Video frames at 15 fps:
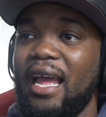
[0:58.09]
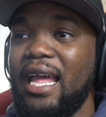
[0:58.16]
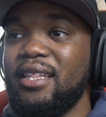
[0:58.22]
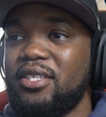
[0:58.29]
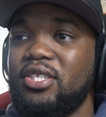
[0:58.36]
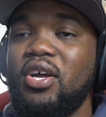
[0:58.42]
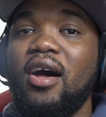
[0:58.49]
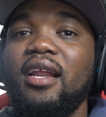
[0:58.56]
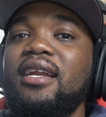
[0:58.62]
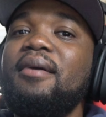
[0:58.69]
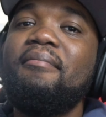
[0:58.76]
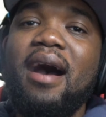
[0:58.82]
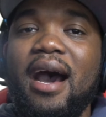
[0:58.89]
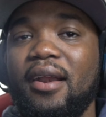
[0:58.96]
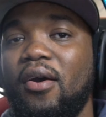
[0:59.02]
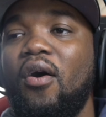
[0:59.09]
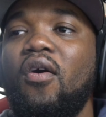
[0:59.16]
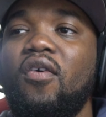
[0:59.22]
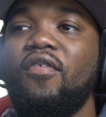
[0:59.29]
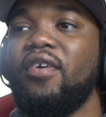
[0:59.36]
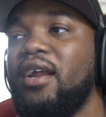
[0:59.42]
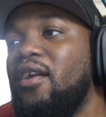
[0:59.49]
installing the mod
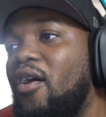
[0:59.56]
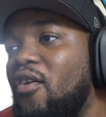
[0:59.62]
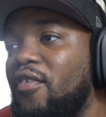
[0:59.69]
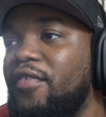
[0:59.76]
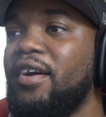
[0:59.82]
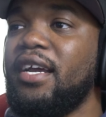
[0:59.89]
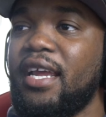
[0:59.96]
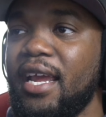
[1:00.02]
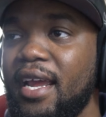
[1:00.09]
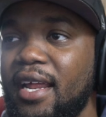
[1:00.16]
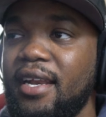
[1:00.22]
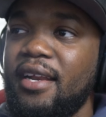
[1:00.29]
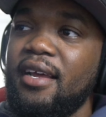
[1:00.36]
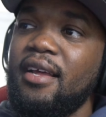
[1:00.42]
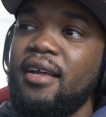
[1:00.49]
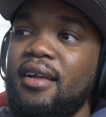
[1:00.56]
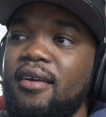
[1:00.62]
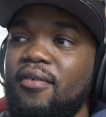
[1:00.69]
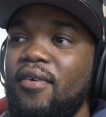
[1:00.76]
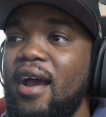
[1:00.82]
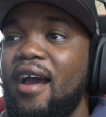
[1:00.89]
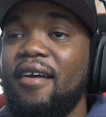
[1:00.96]
over and over again
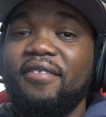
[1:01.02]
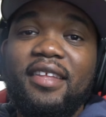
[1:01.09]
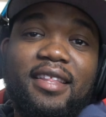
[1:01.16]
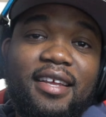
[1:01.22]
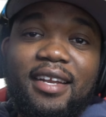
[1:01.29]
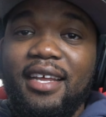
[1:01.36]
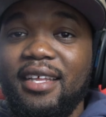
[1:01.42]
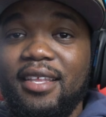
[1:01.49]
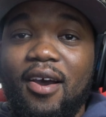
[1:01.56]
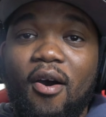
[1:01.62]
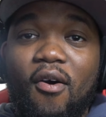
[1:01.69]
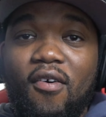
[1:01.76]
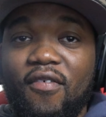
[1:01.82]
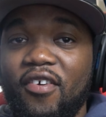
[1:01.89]
where I have to delete the old